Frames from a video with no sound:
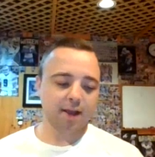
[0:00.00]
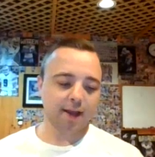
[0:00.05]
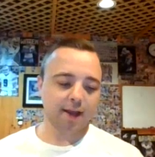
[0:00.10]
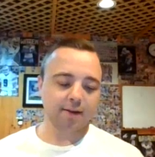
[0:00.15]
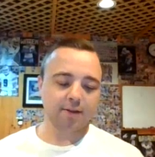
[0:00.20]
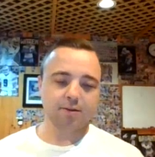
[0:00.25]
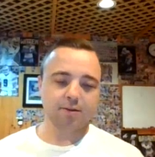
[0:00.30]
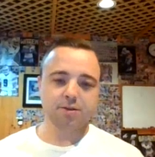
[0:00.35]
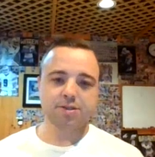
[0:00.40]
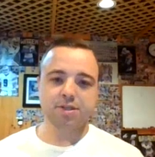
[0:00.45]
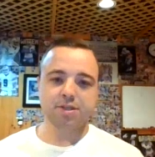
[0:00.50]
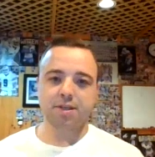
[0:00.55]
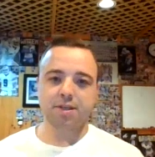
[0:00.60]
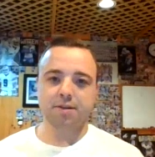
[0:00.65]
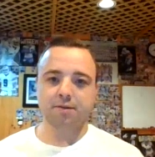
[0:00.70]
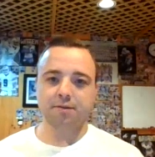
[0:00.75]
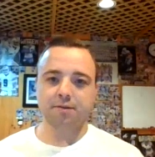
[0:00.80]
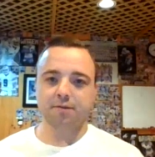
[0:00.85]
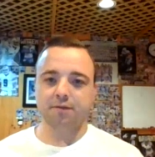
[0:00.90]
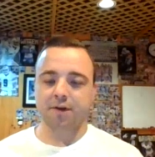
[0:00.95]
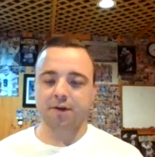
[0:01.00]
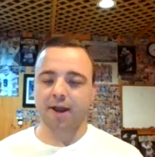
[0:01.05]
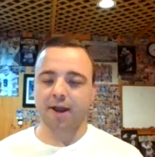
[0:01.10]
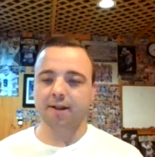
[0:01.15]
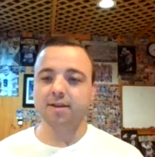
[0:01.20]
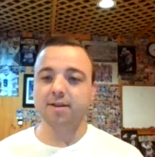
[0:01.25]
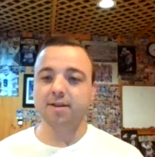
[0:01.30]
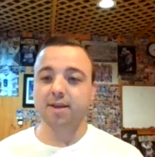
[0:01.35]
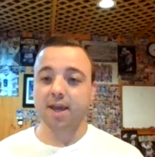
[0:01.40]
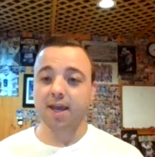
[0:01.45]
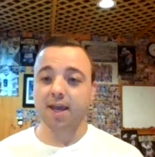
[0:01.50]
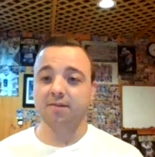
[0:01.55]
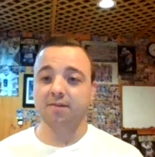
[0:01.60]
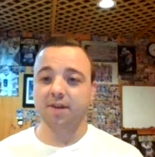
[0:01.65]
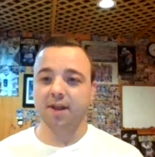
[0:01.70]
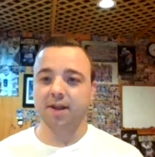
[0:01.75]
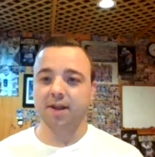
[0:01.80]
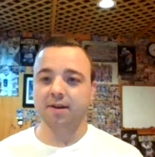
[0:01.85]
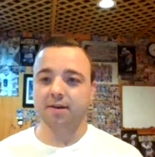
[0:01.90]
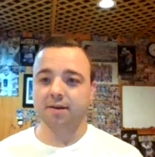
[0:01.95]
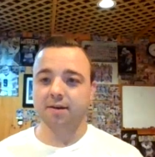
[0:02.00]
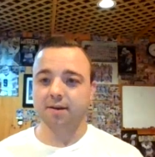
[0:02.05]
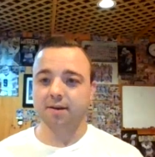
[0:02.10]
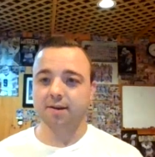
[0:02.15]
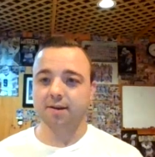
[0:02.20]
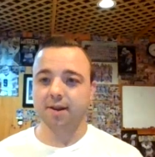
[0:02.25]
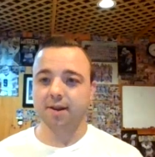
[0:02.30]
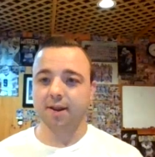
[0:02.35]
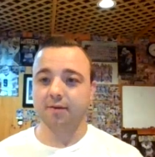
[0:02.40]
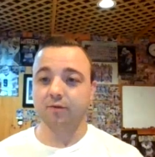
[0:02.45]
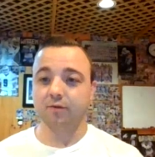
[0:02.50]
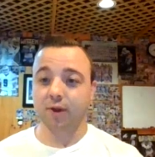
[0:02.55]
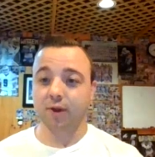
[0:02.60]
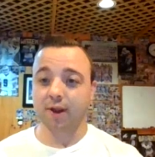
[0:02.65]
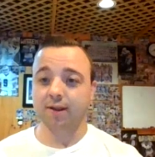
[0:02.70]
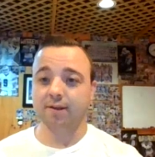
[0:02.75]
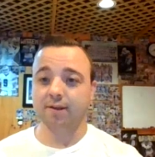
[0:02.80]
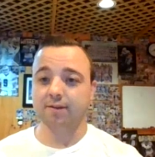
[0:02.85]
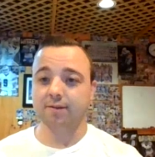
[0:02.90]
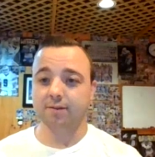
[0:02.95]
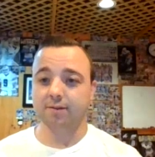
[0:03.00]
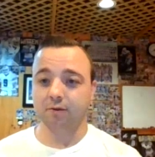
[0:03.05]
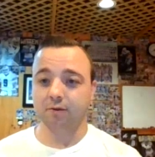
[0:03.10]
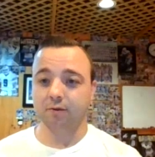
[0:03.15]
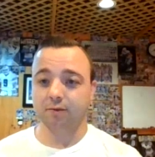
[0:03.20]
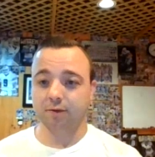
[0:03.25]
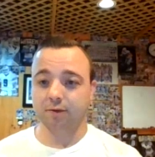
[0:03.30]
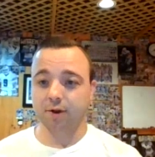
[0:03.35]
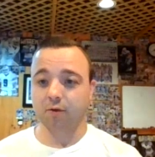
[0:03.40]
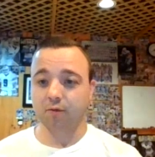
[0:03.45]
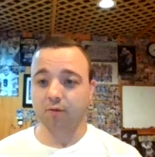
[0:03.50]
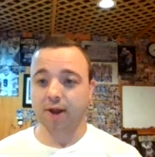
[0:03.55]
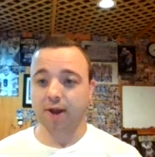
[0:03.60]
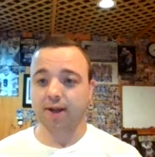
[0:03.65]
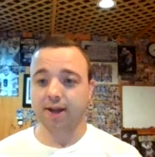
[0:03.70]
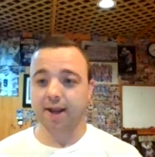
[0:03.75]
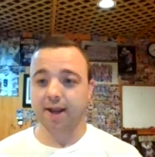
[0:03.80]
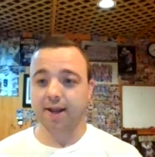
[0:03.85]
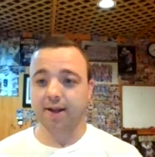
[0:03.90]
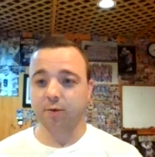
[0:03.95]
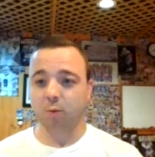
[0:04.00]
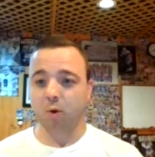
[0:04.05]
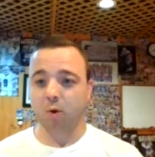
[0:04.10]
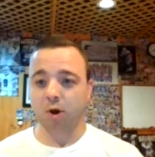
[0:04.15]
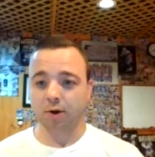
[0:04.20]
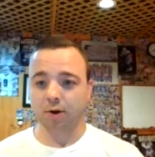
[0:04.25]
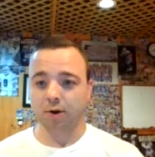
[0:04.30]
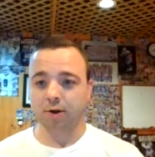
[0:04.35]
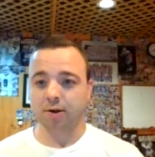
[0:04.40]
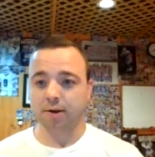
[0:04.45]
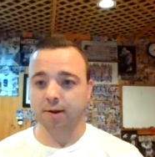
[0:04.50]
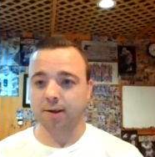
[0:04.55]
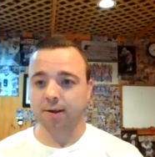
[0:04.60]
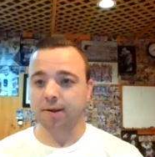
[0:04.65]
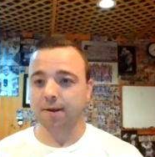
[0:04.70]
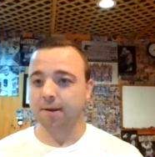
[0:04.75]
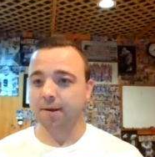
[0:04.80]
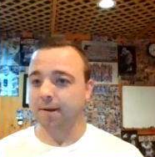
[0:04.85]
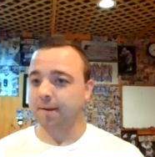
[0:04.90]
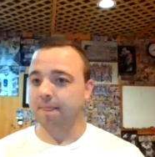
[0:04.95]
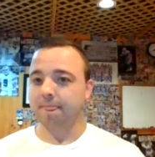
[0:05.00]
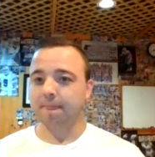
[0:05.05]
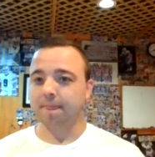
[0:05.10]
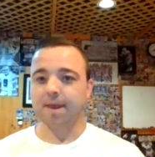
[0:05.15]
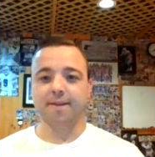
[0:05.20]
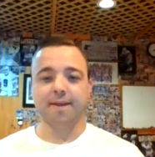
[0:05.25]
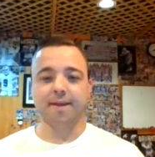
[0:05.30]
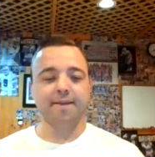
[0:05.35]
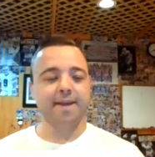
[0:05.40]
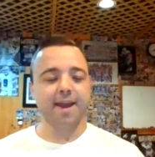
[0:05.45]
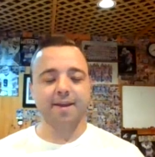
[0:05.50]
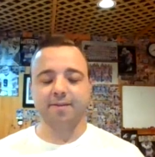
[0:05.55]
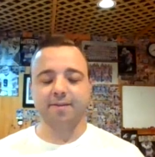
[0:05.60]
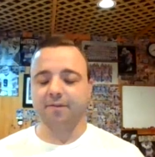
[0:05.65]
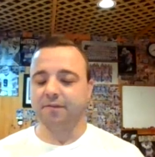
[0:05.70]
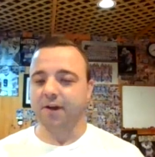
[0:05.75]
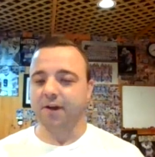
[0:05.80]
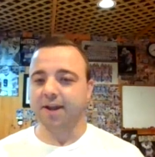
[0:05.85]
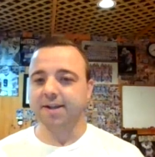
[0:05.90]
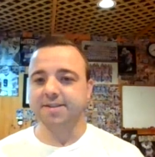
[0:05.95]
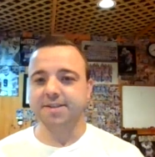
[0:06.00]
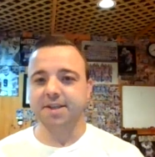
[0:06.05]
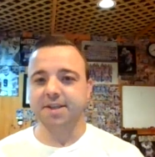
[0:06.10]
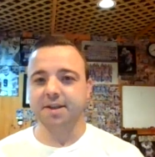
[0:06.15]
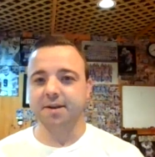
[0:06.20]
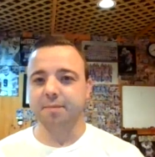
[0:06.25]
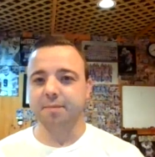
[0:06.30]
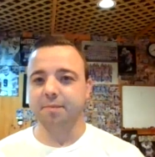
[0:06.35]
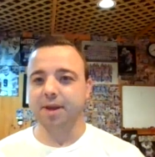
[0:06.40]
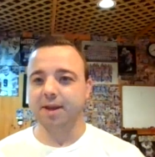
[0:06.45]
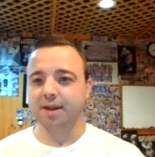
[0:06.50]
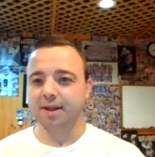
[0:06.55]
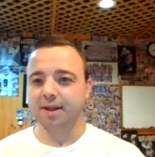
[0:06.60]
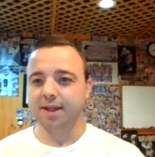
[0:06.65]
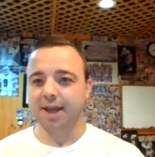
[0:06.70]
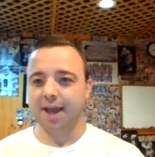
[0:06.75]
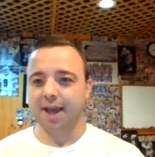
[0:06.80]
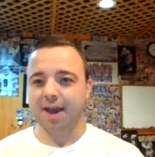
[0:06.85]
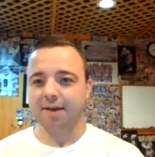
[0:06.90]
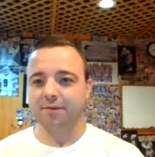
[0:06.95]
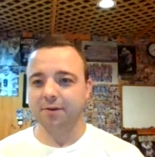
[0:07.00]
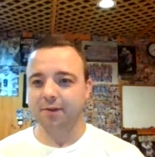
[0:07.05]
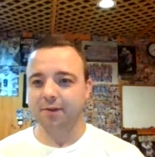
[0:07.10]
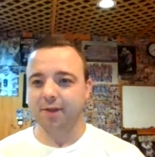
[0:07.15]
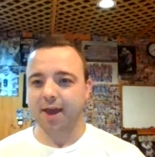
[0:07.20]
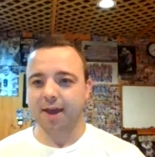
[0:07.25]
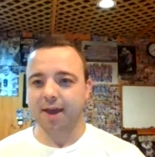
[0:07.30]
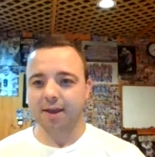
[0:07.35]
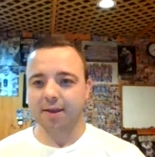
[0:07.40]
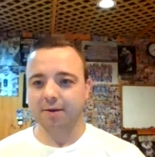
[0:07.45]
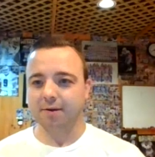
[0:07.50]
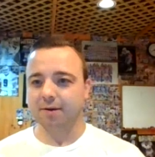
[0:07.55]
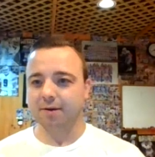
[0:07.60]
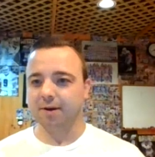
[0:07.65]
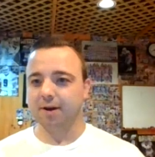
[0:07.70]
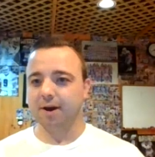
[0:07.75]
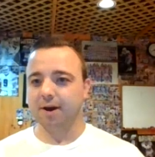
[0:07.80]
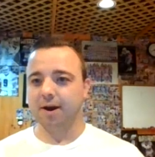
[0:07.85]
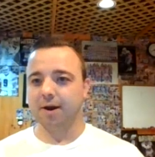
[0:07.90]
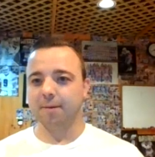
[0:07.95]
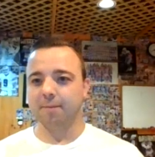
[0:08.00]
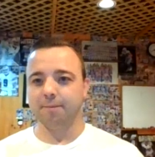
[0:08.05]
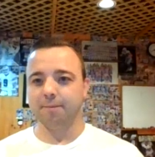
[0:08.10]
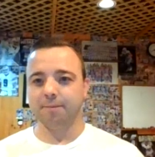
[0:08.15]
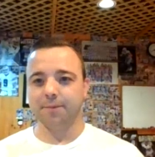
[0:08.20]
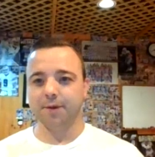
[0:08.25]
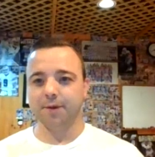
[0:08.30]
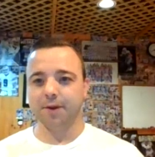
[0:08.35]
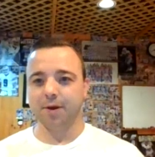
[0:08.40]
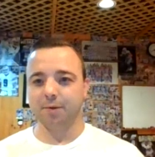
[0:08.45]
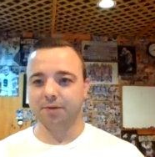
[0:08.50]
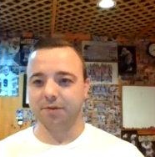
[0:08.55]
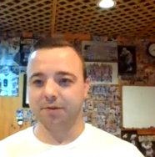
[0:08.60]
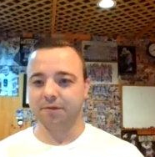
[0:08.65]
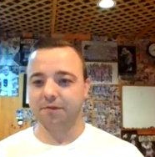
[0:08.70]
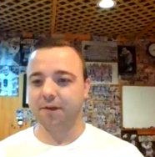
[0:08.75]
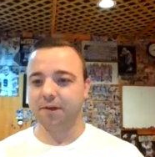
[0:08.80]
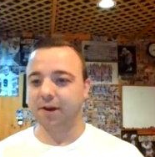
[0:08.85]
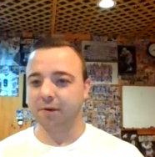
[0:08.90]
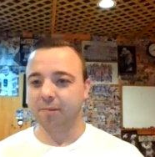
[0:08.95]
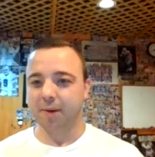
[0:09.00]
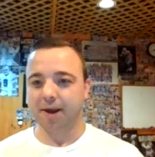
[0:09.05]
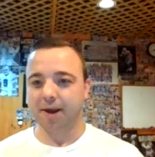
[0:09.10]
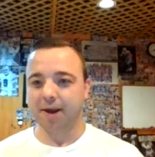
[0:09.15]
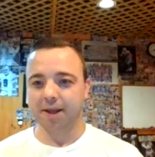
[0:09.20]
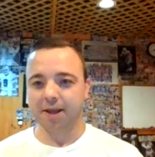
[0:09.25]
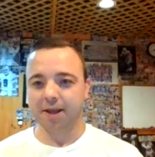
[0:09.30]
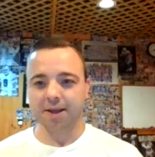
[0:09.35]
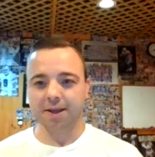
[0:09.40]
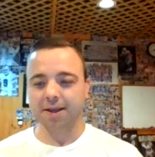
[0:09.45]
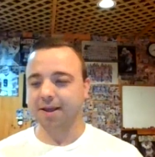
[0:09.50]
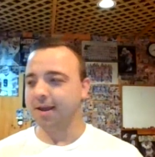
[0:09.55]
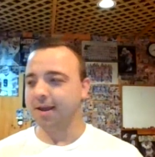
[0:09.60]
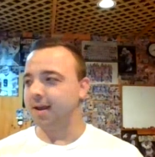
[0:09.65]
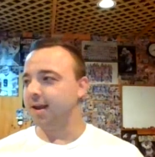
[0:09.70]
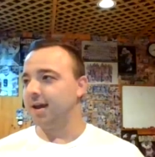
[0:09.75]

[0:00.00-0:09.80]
and Lucy finally caved in and drank their you know radiated water. Oh yeah. And then they had the fight scene immediately after that. Um, you know, with the finger biting.